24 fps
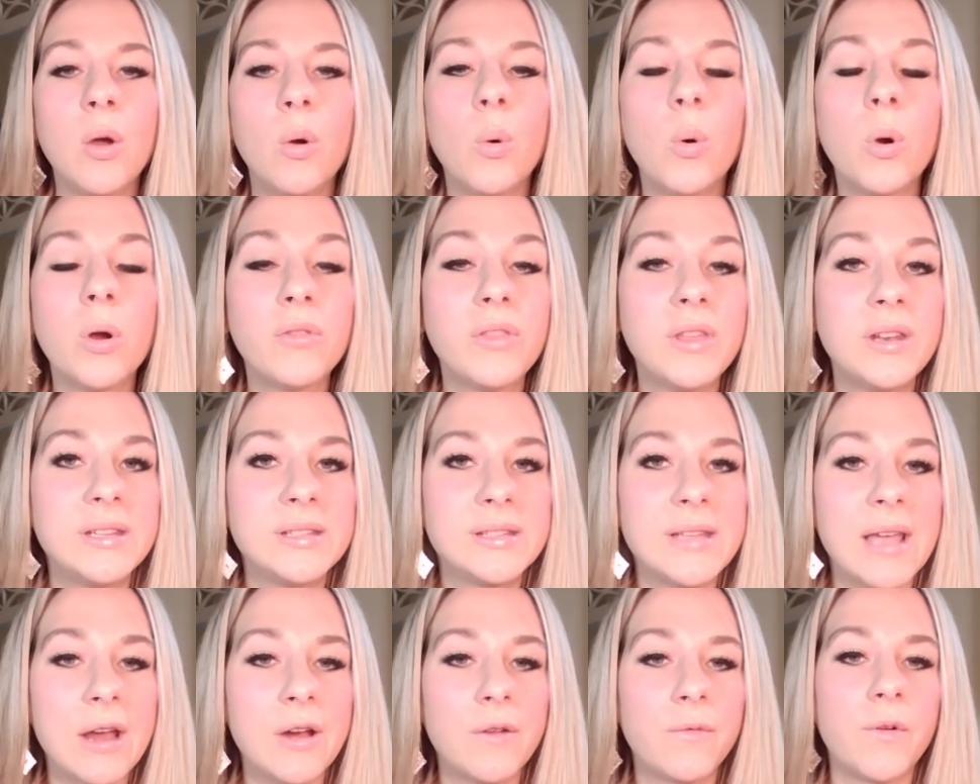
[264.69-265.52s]
or the
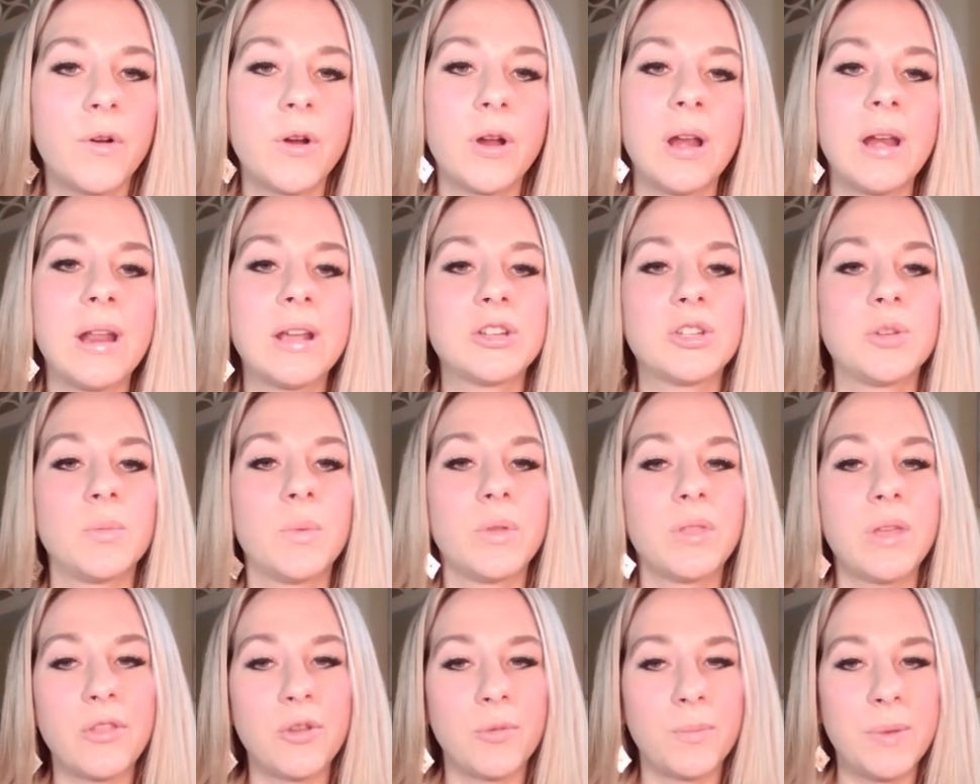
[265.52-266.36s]
desire for a connection
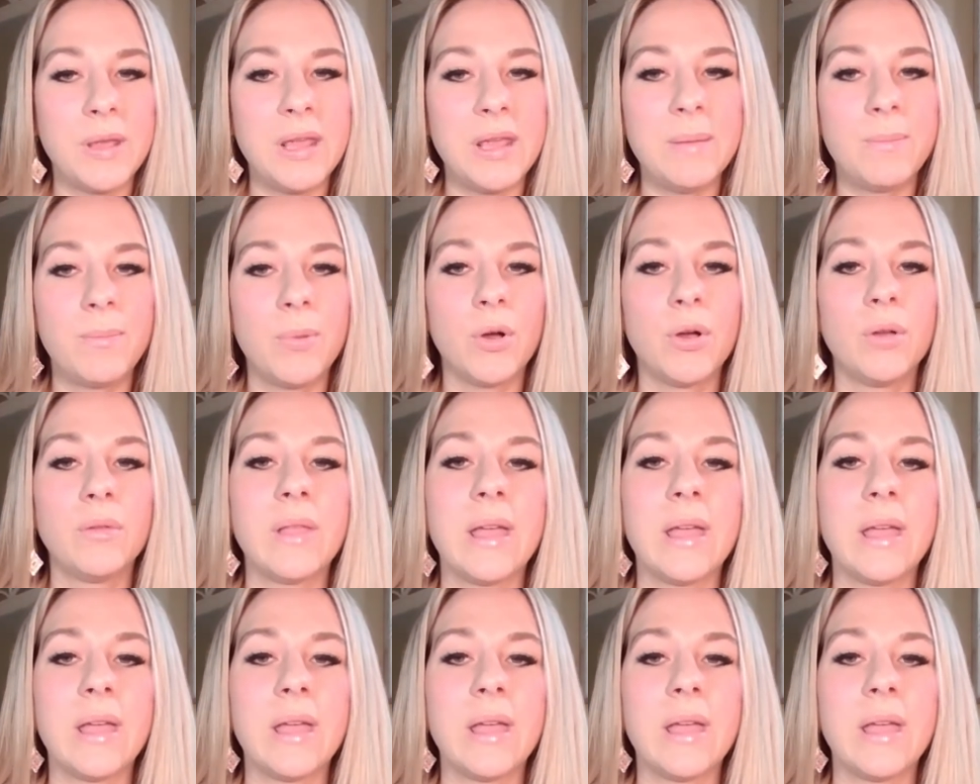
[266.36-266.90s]
with other people.